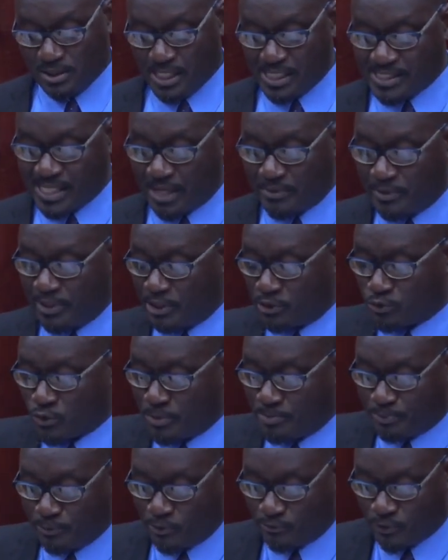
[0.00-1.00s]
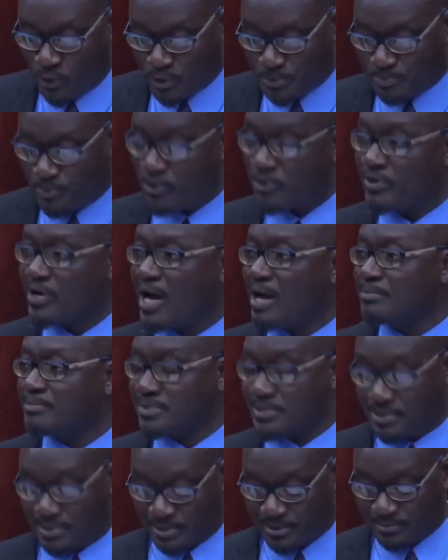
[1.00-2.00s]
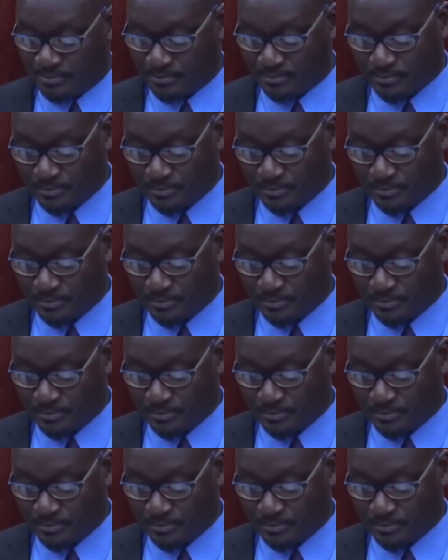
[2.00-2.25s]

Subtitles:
He said we need to improve those programs.